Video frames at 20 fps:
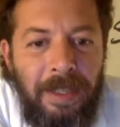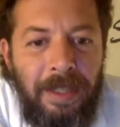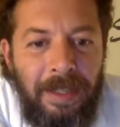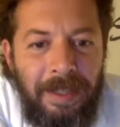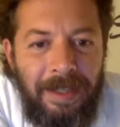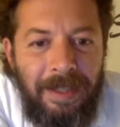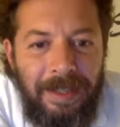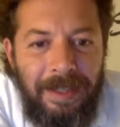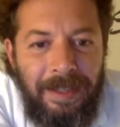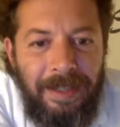
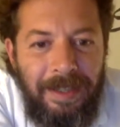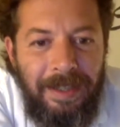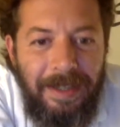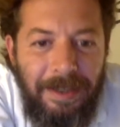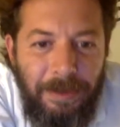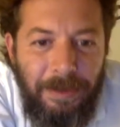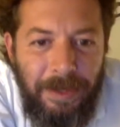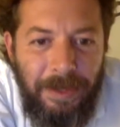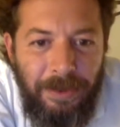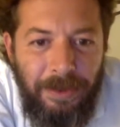
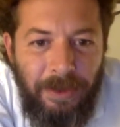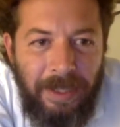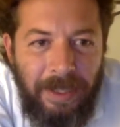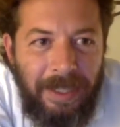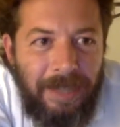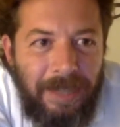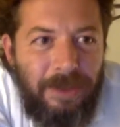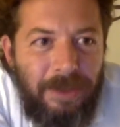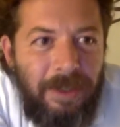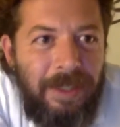when you can
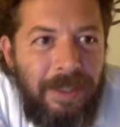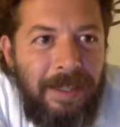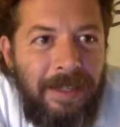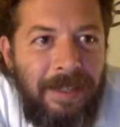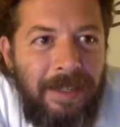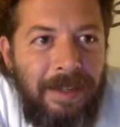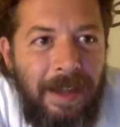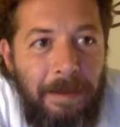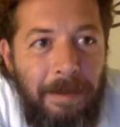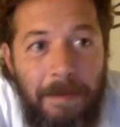actually
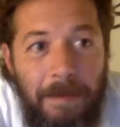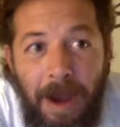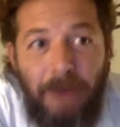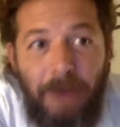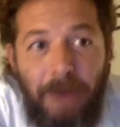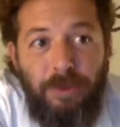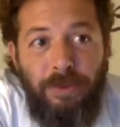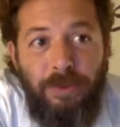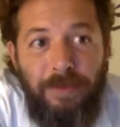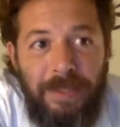come
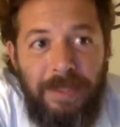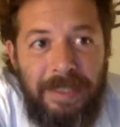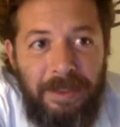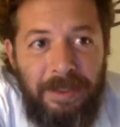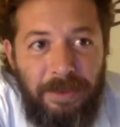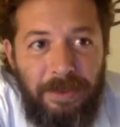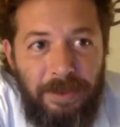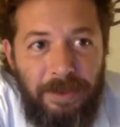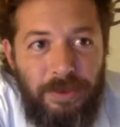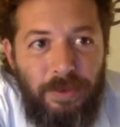out of a
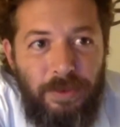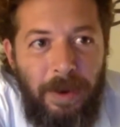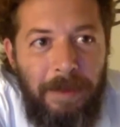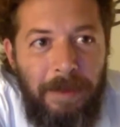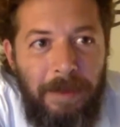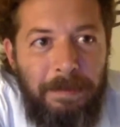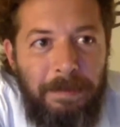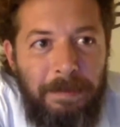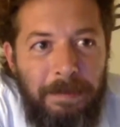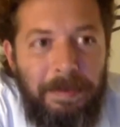certain
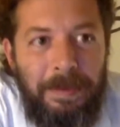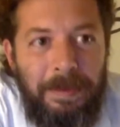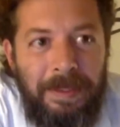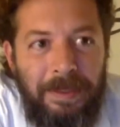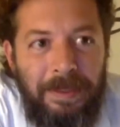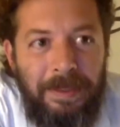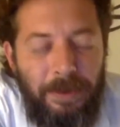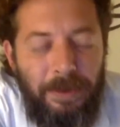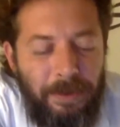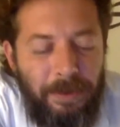swamp, and
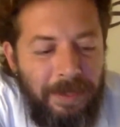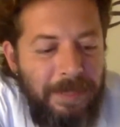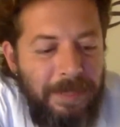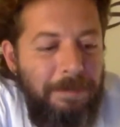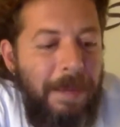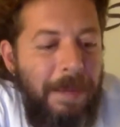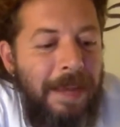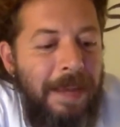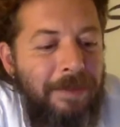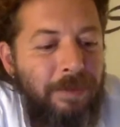through this
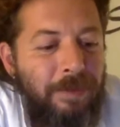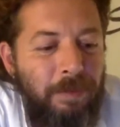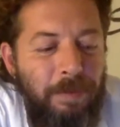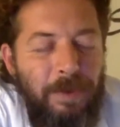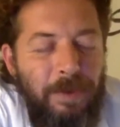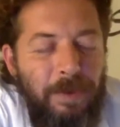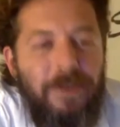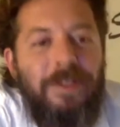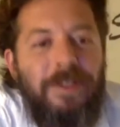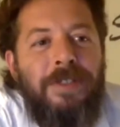painful
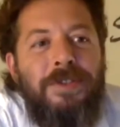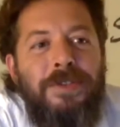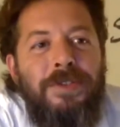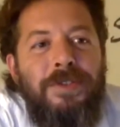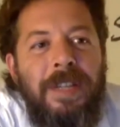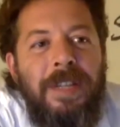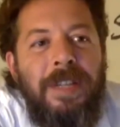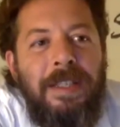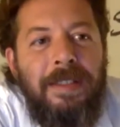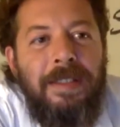process you
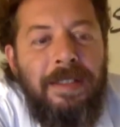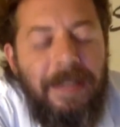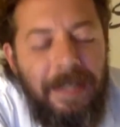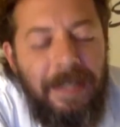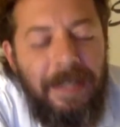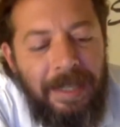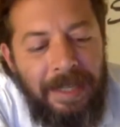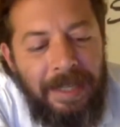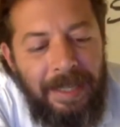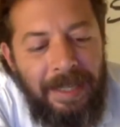can,
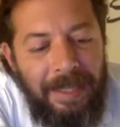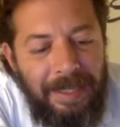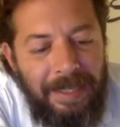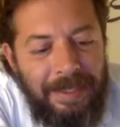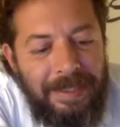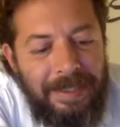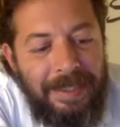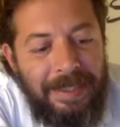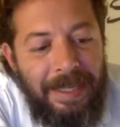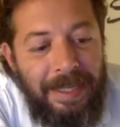
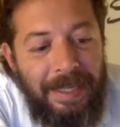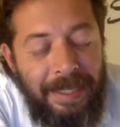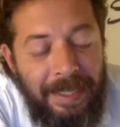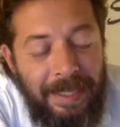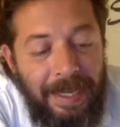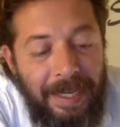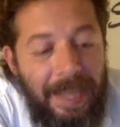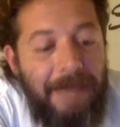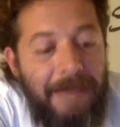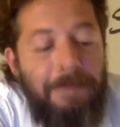let's say,
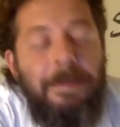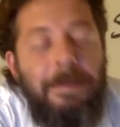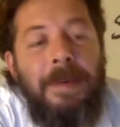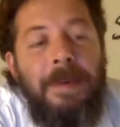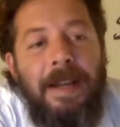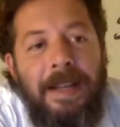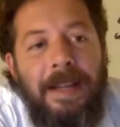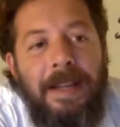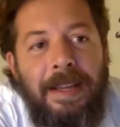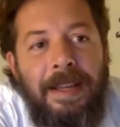claim
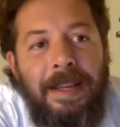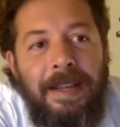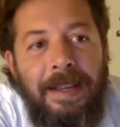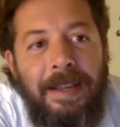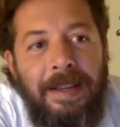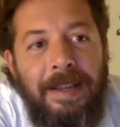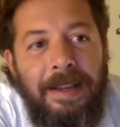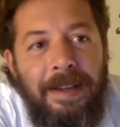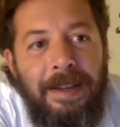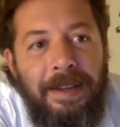
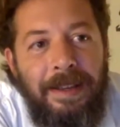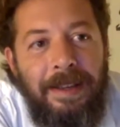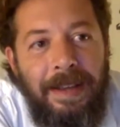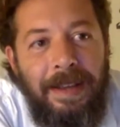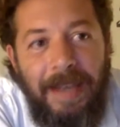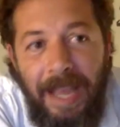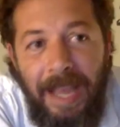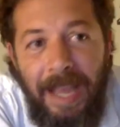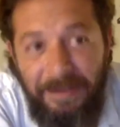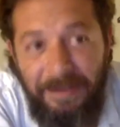
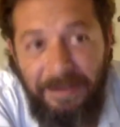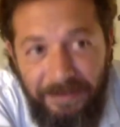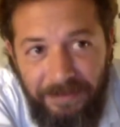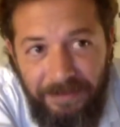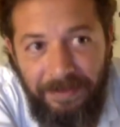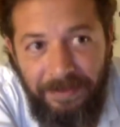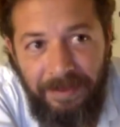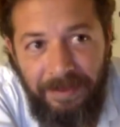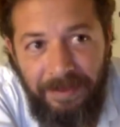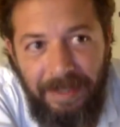life
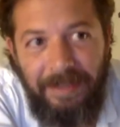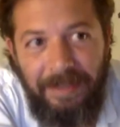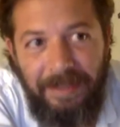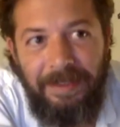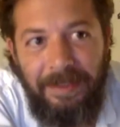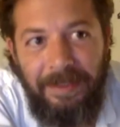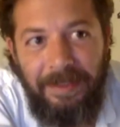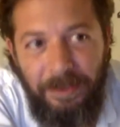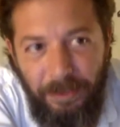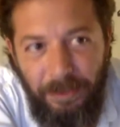
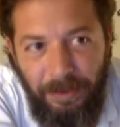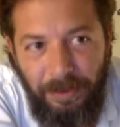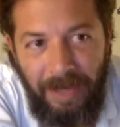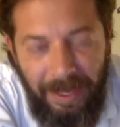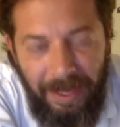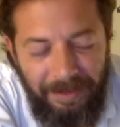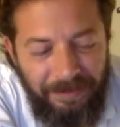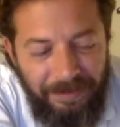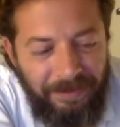and new life.